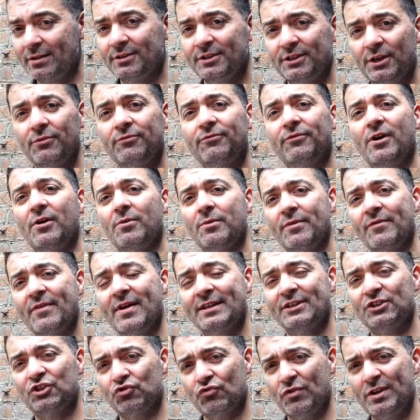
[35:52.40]
So far, we've
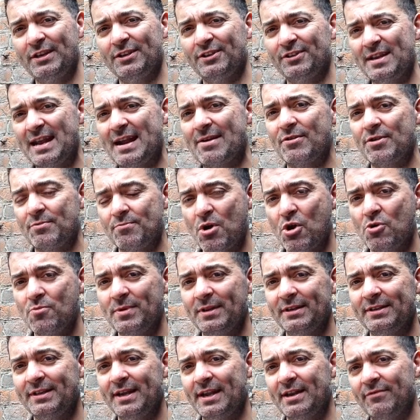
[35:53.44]
had screen staring
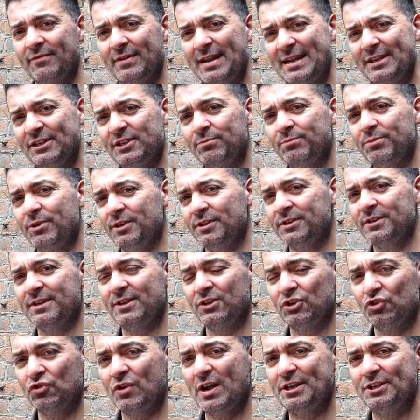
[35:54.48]
moments that have led to
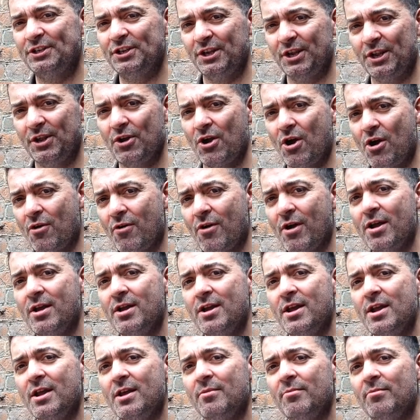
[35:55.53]
personal tragedy and horror,
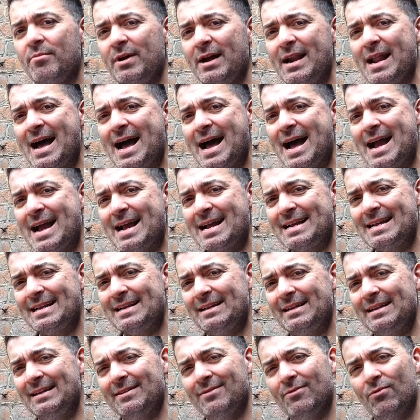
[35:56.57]
but
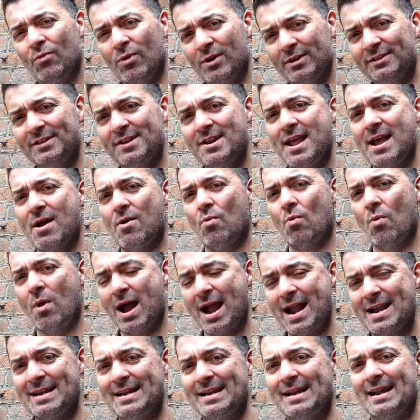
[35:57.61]
I want to now
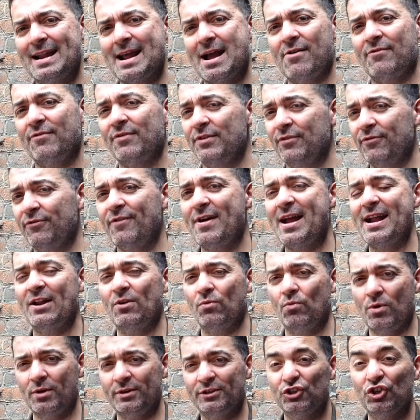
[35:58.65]
widen it out for the
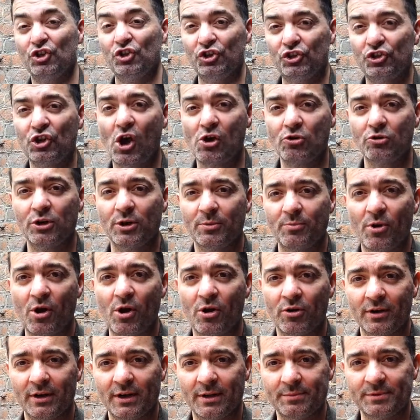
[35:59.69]
final one to the total
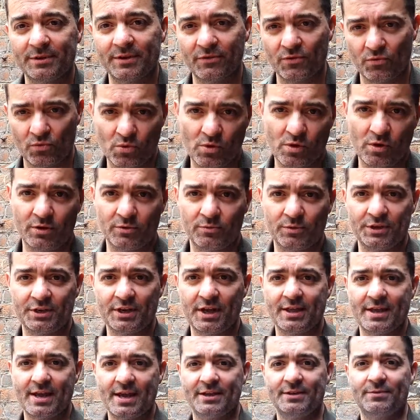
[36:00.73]
apocalypse of the world, which I
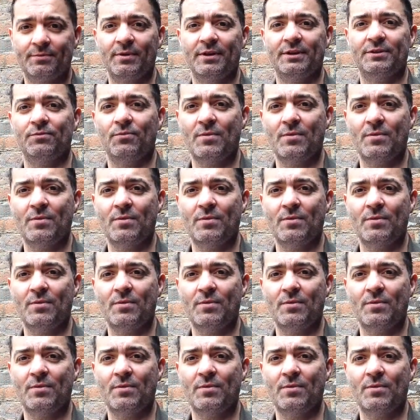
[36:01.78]
guess that's